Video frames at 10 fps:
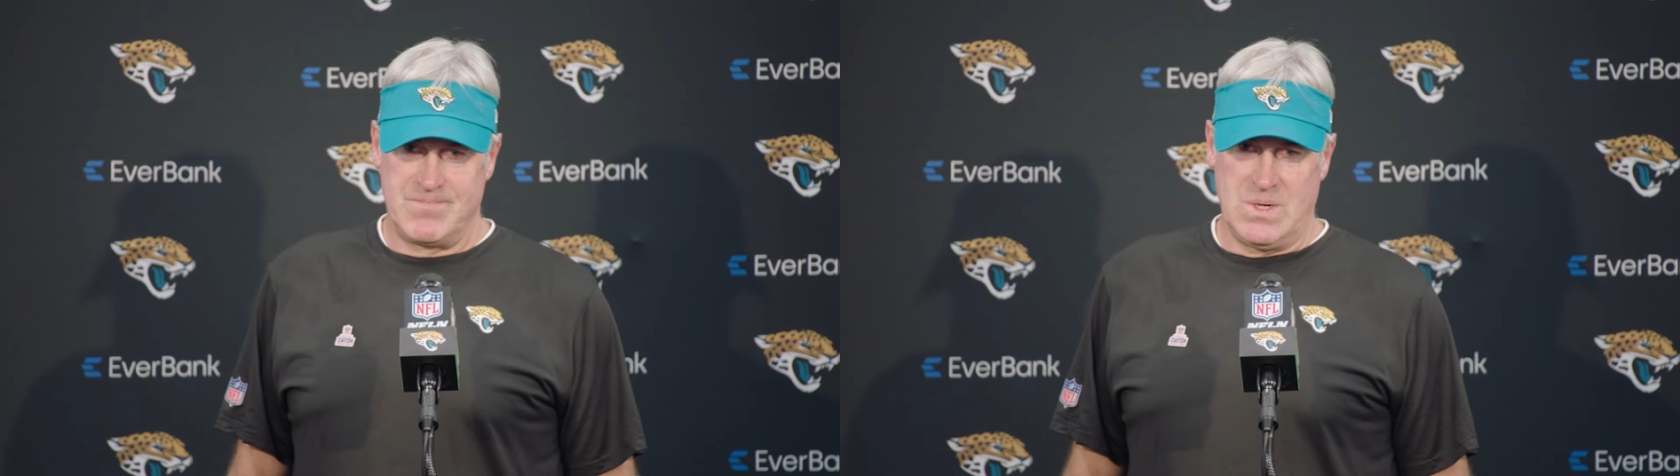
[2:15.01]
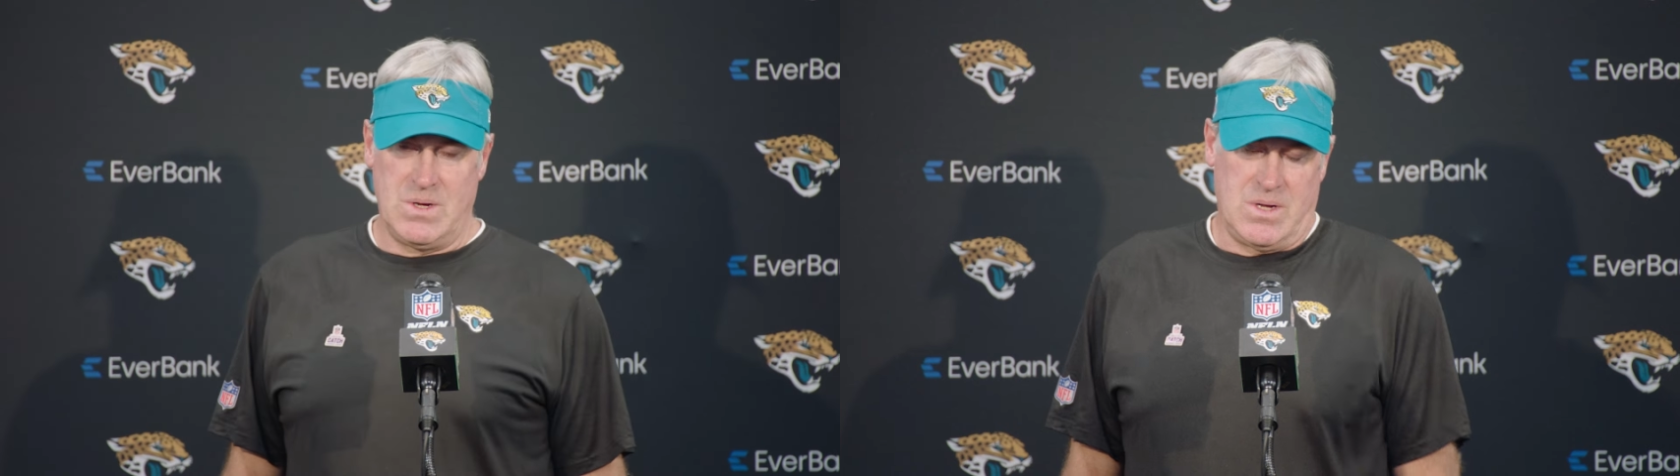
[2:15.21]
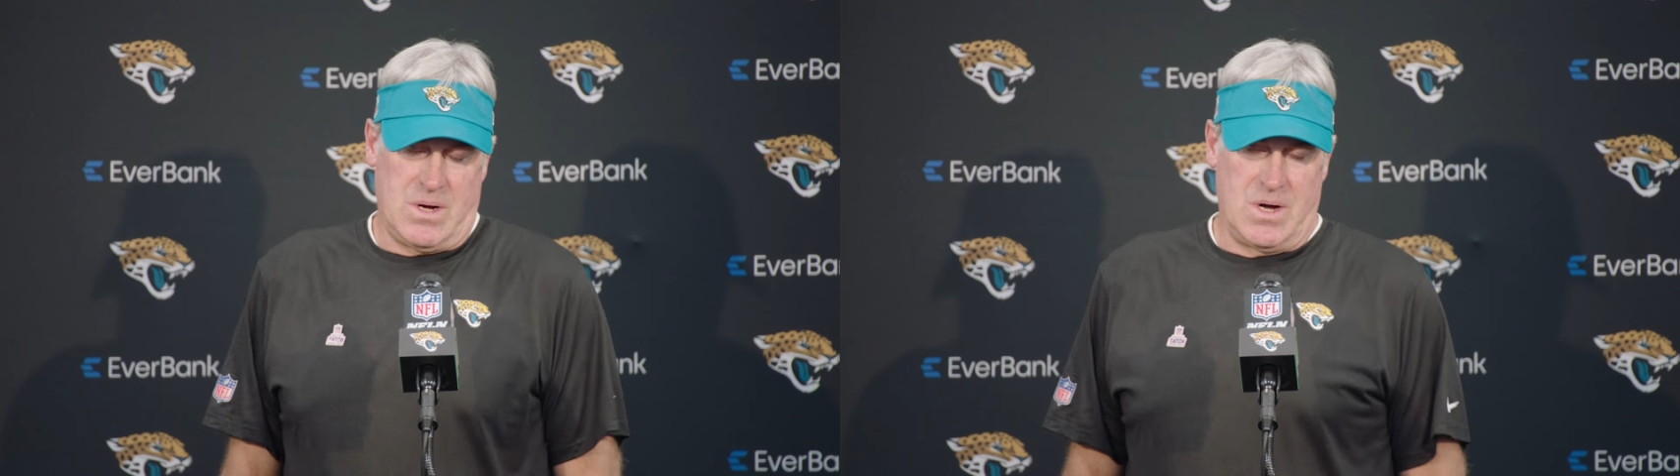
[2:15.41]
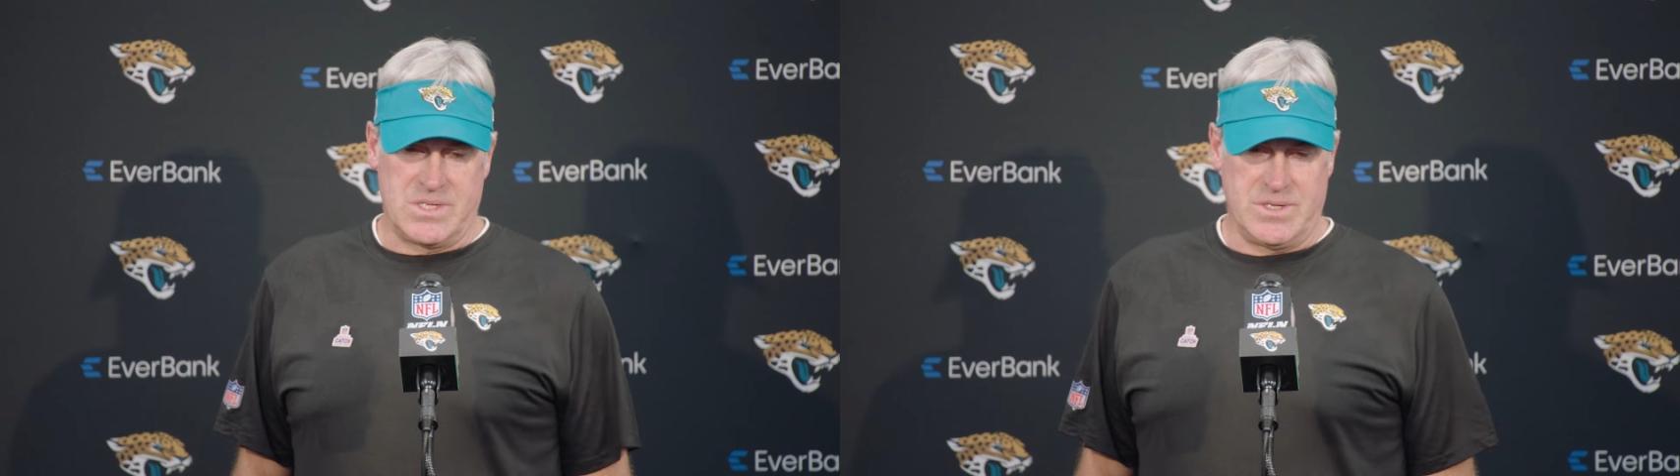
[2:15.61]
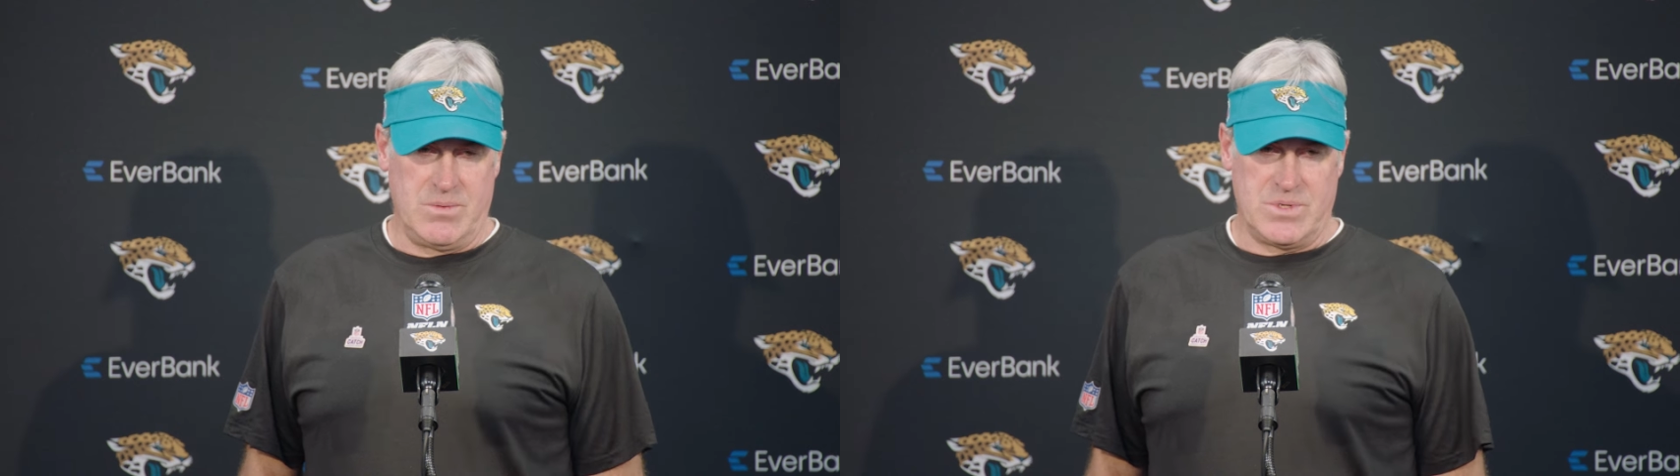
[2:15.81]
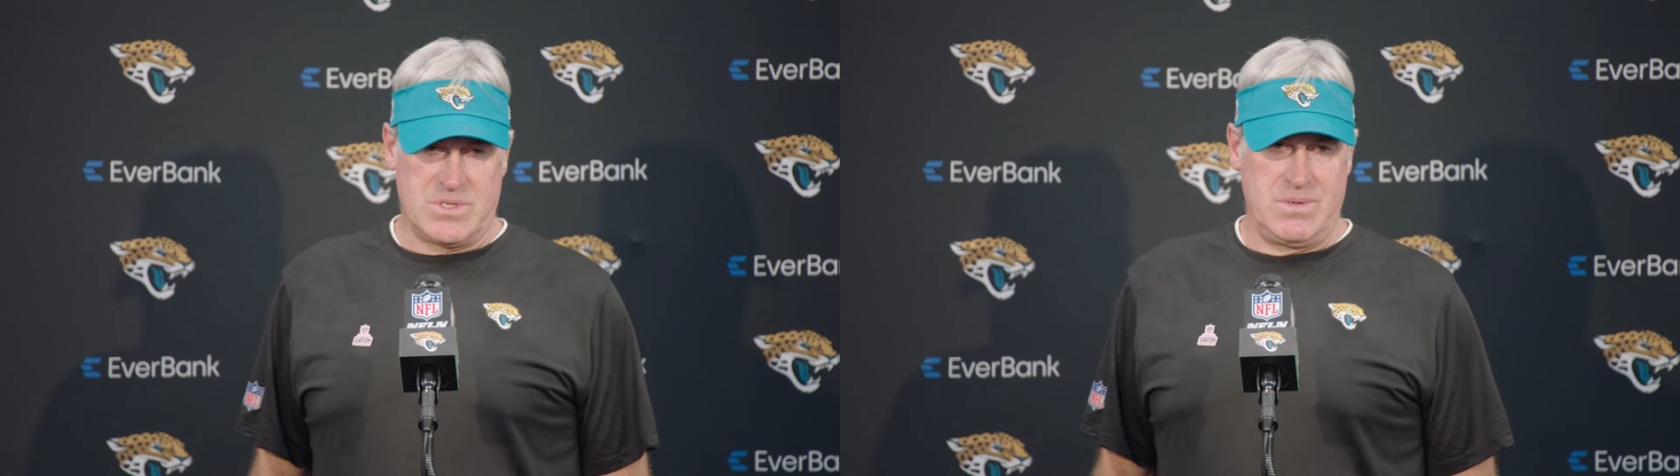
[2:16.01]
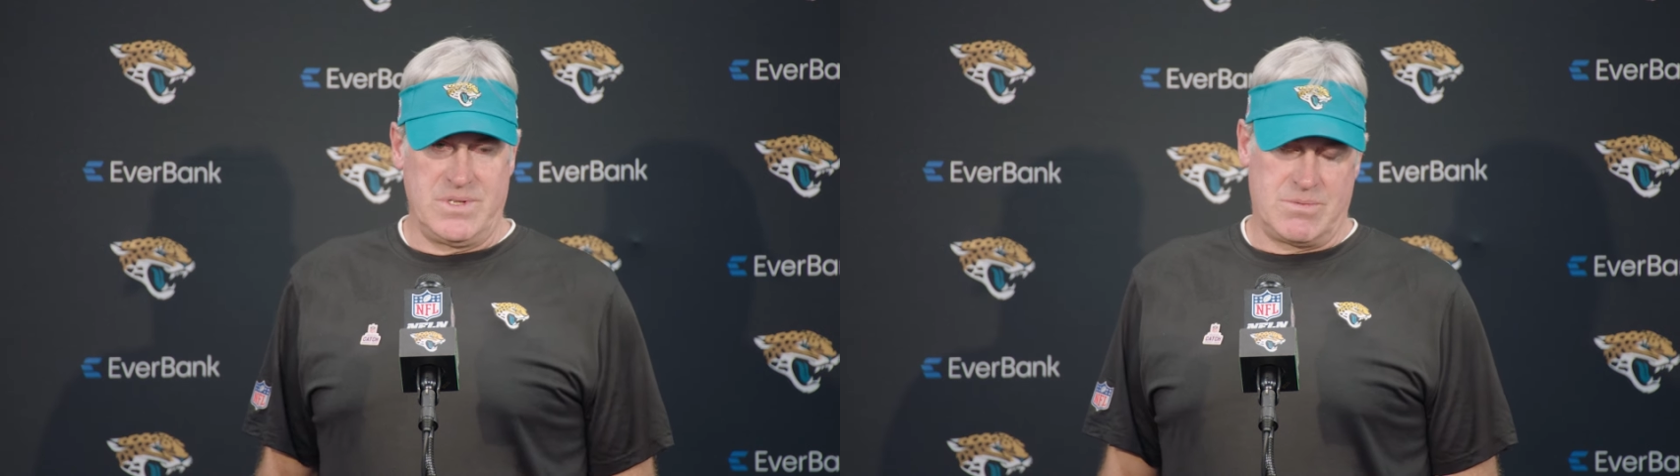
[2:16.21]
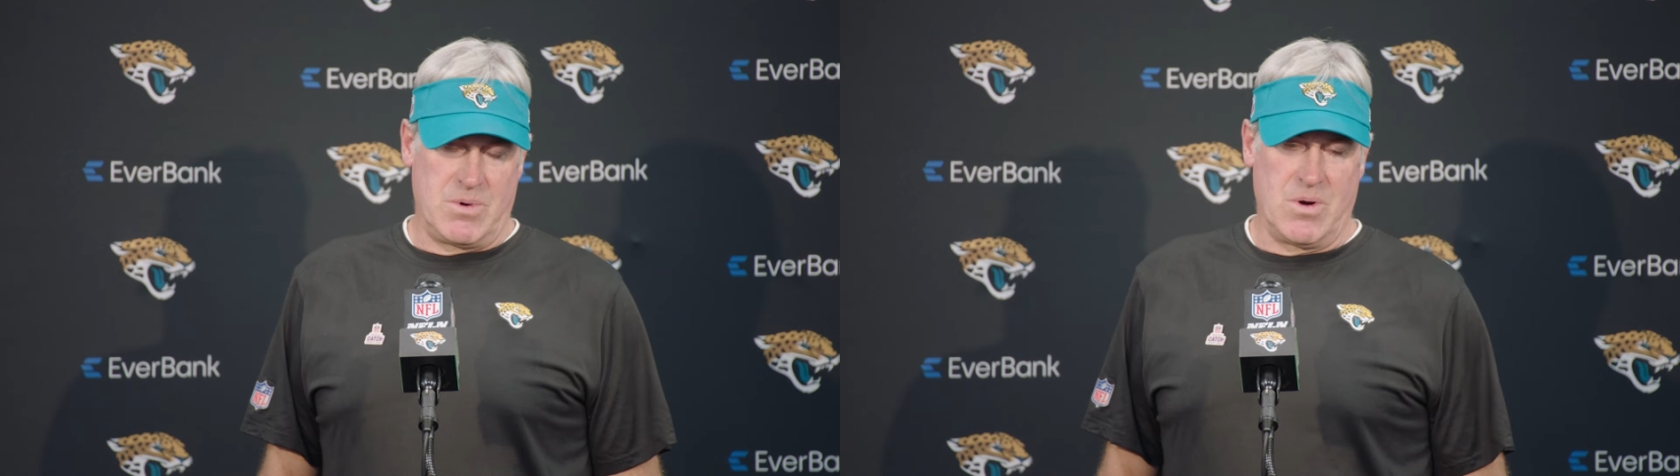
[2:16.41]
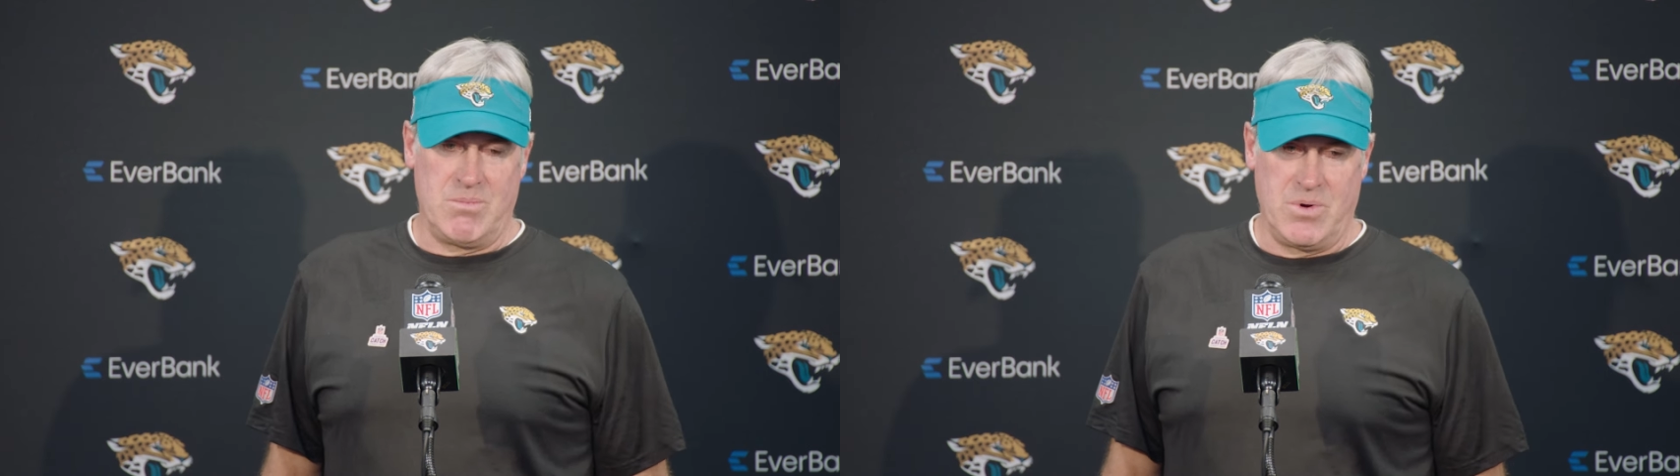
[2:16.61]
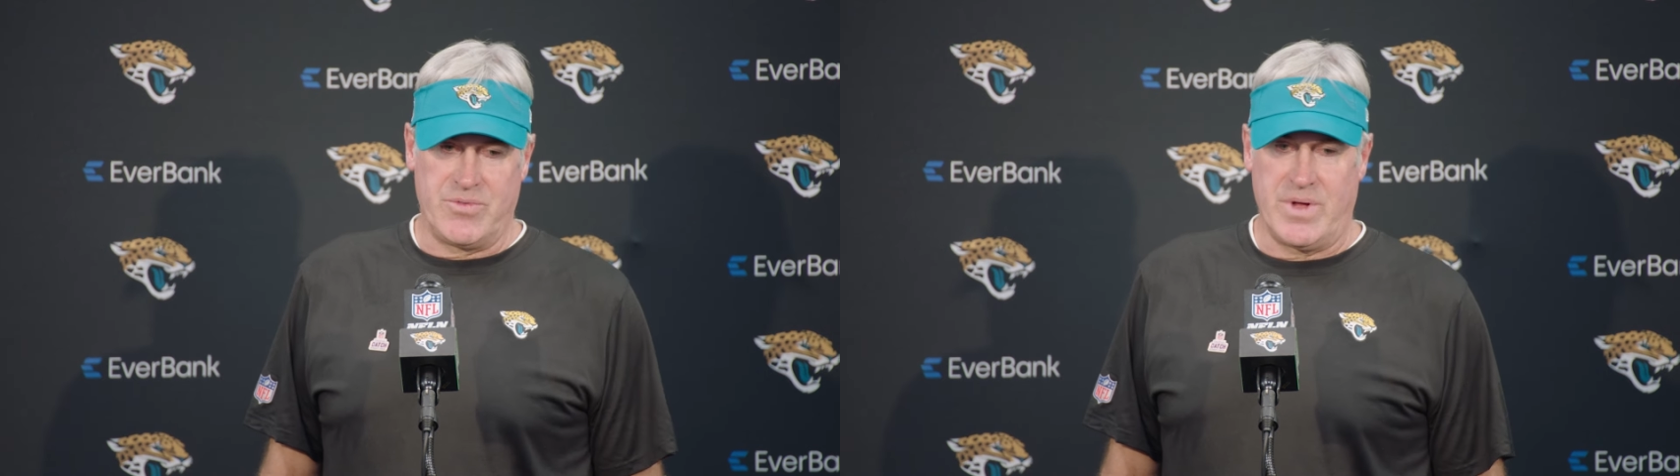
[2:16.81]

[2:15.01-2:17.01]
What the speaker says: honestly, it's smart on both